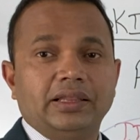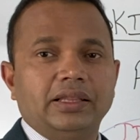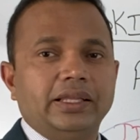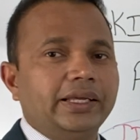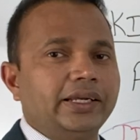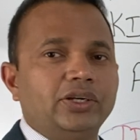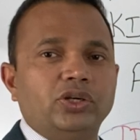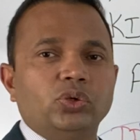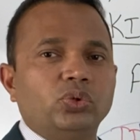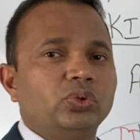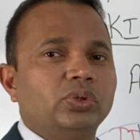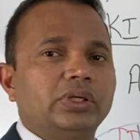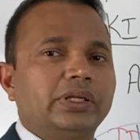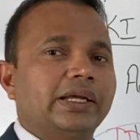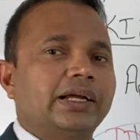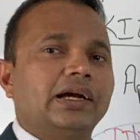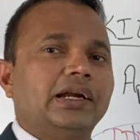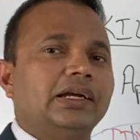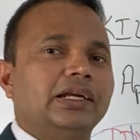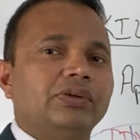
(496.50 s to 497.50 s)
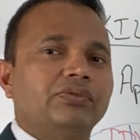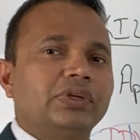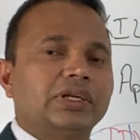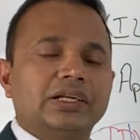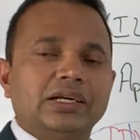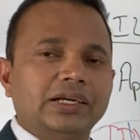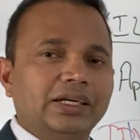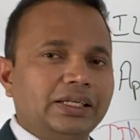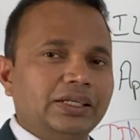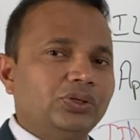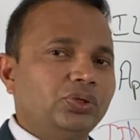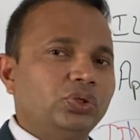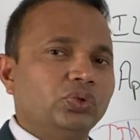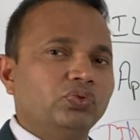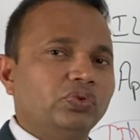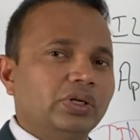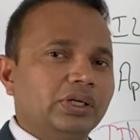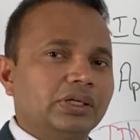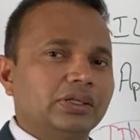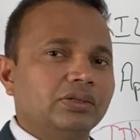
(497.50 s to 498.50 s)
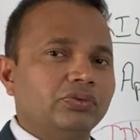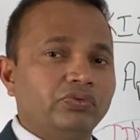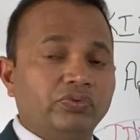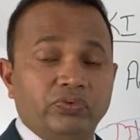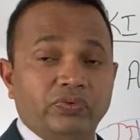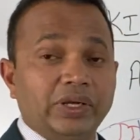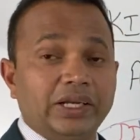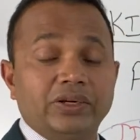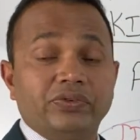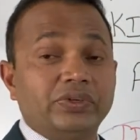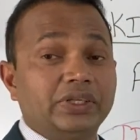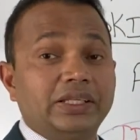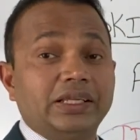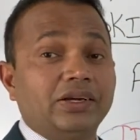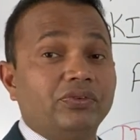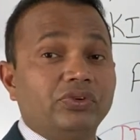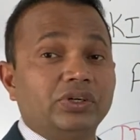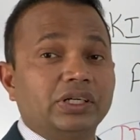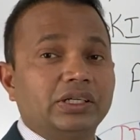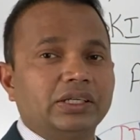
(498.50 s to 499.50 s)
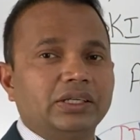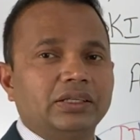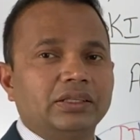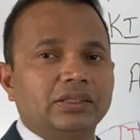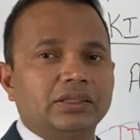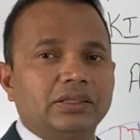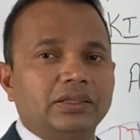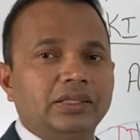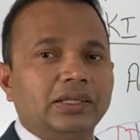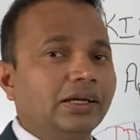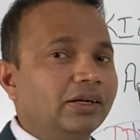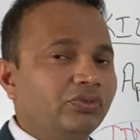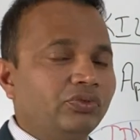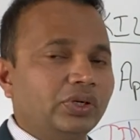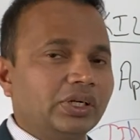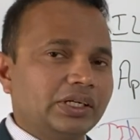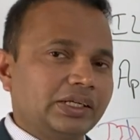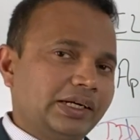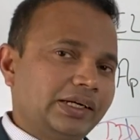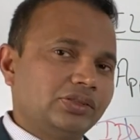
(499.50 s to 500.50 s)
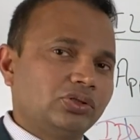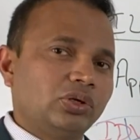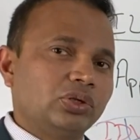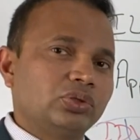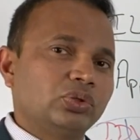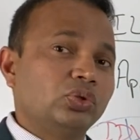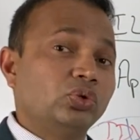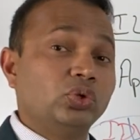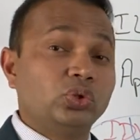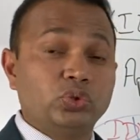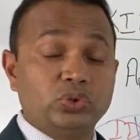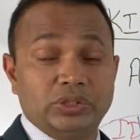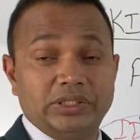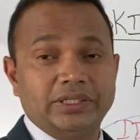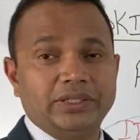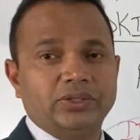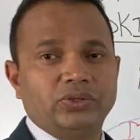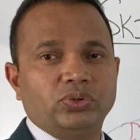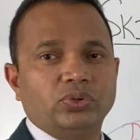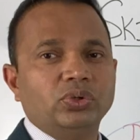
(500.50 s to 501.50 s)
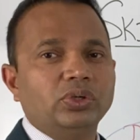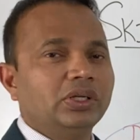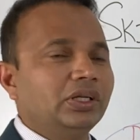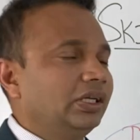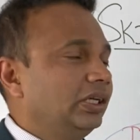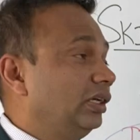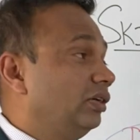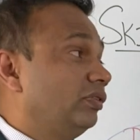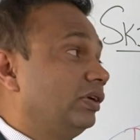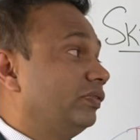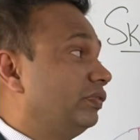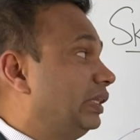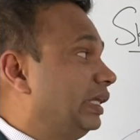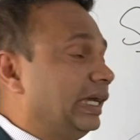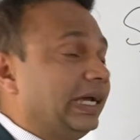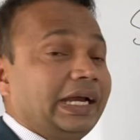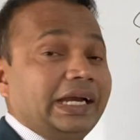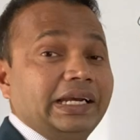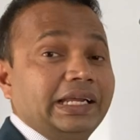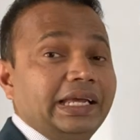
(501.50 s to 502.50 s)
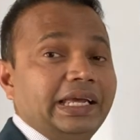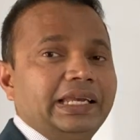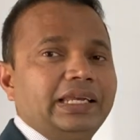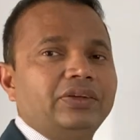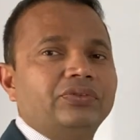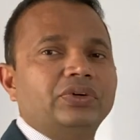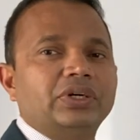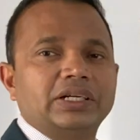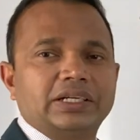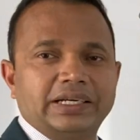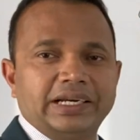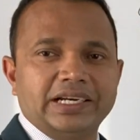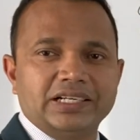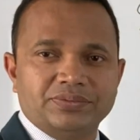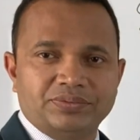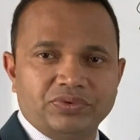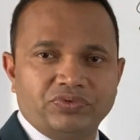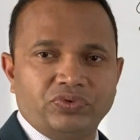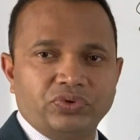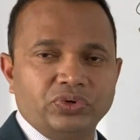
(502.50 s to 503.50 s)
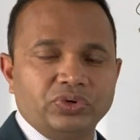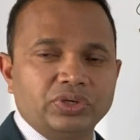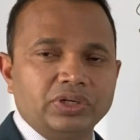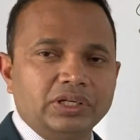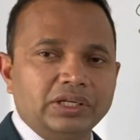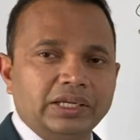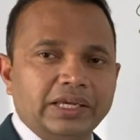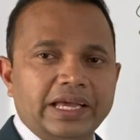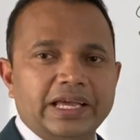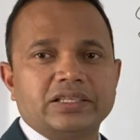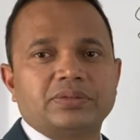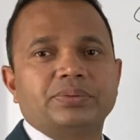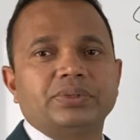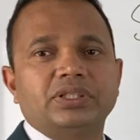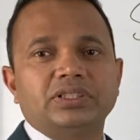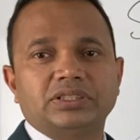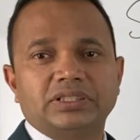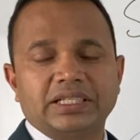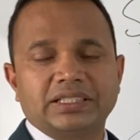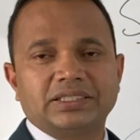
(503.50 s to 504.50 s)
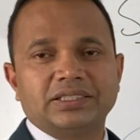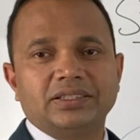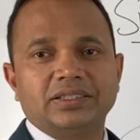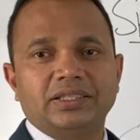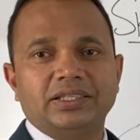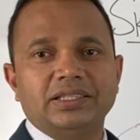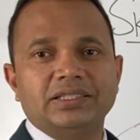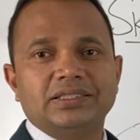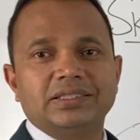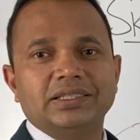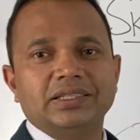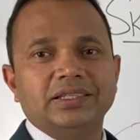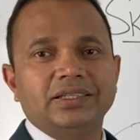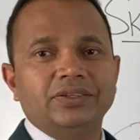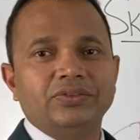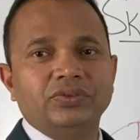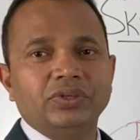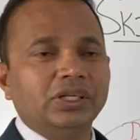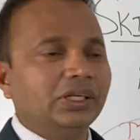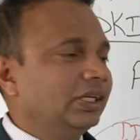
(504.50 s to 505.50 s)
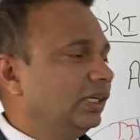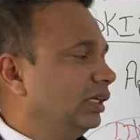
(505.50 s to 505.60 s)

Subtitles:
They can't even continue to work wherever they are working. Their work rights also go to zero, even if they had any work rights before. As per the section 3C leave,